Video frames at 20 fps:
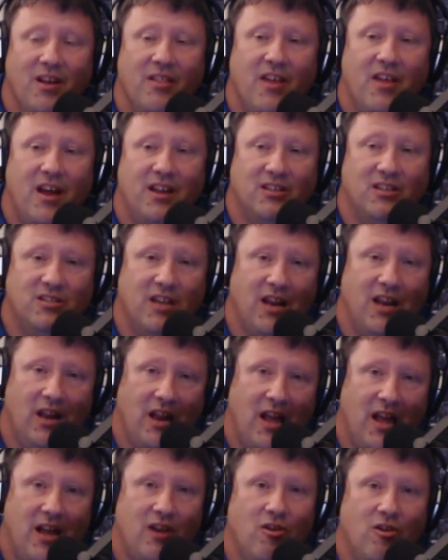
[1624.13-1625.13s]
that is a
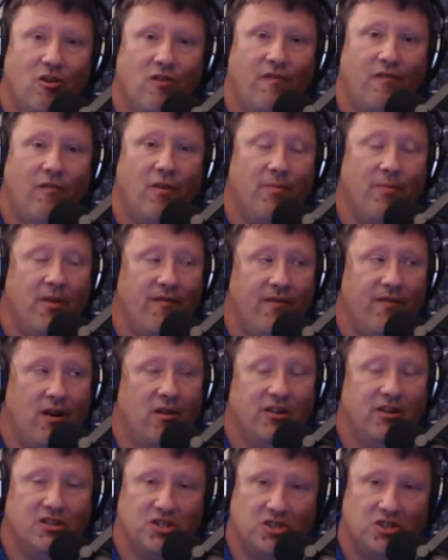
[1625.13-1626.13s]
Laker from the
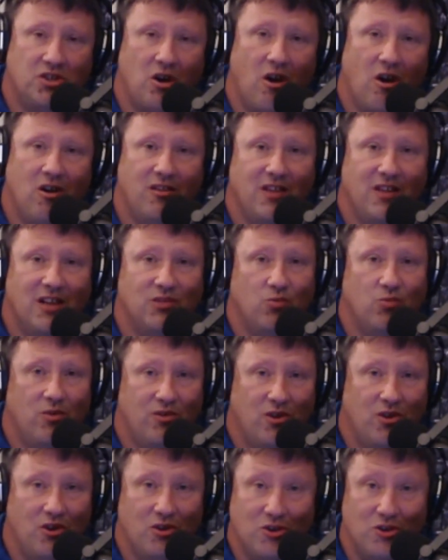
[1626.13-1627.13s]
very start. That's
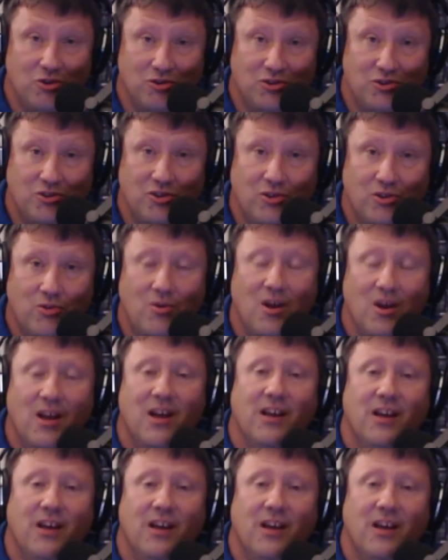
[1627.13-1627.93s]
what they're used to.